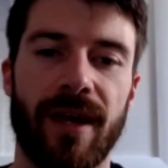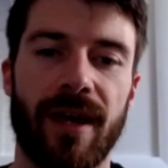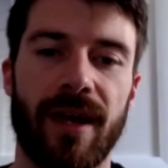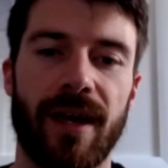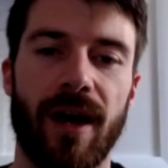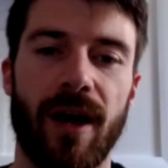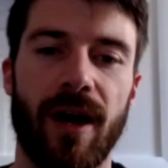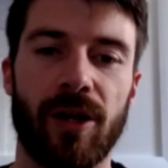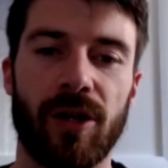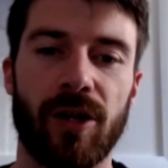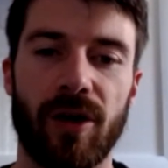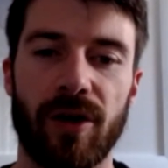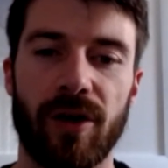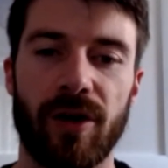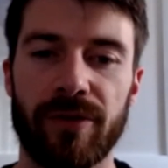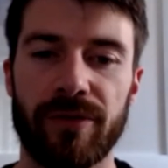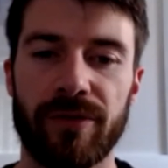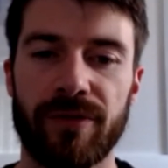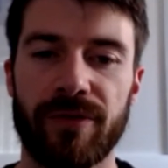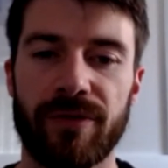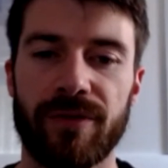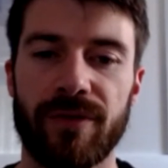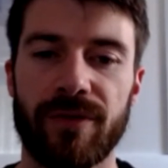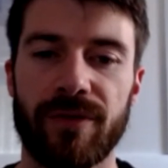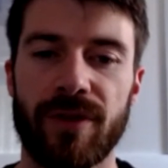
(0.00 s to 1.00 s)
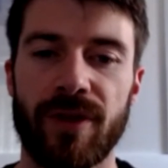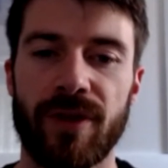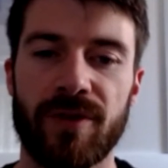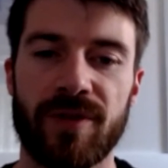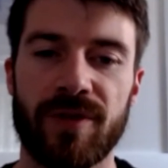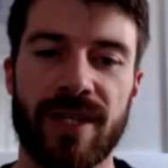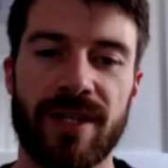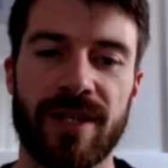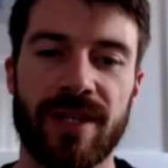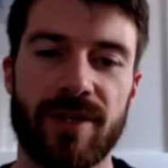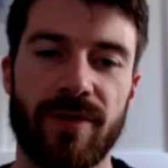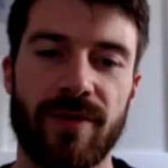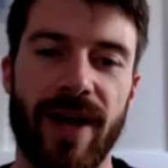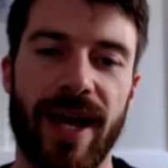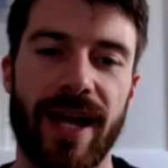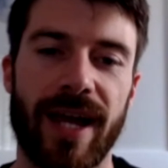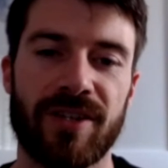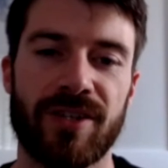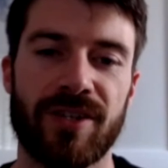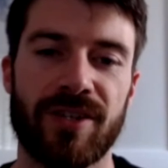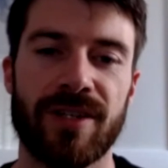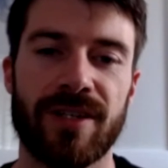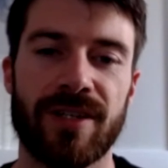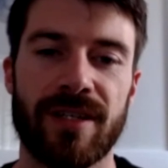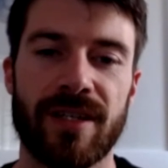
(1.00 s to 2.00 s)
a lot of those
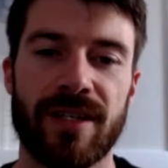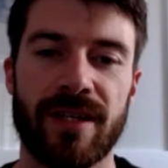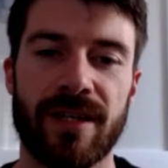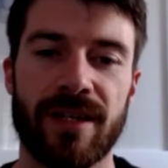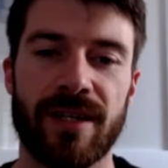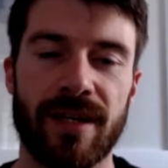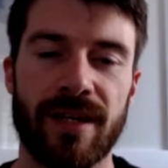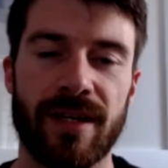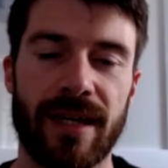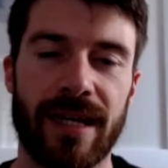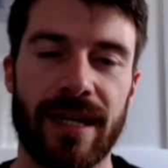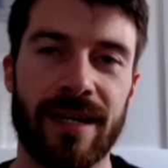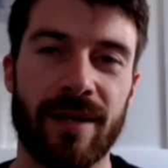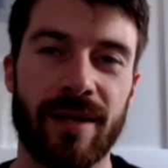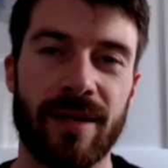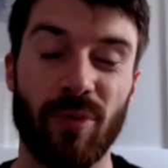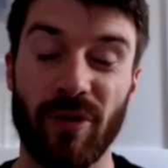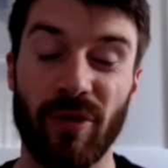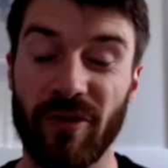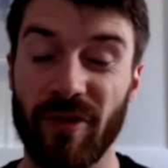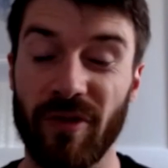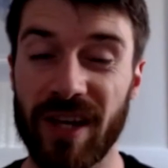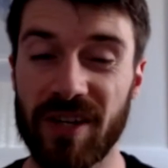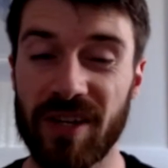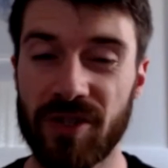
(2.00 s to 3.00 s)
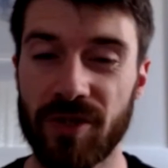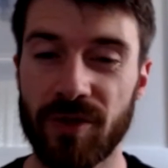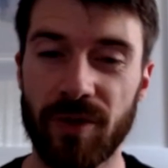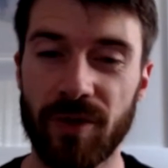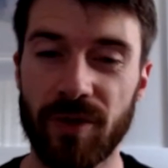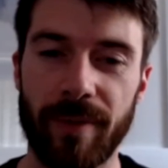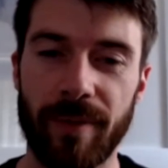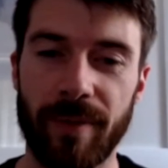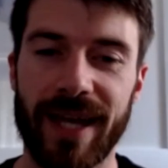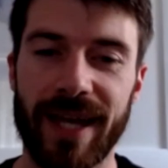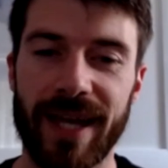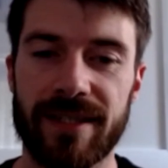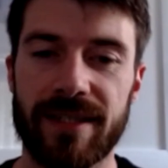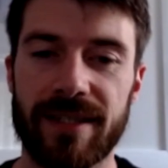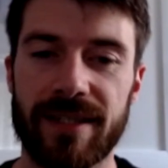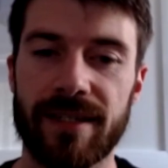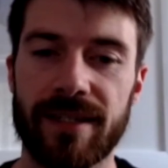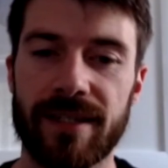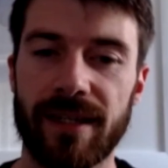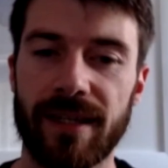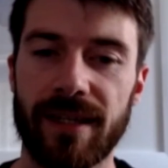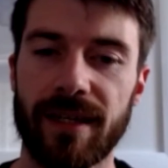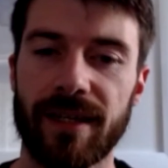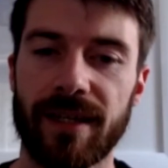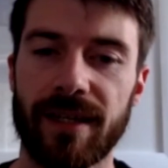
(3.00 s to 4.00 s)
interactions in a professional capacity?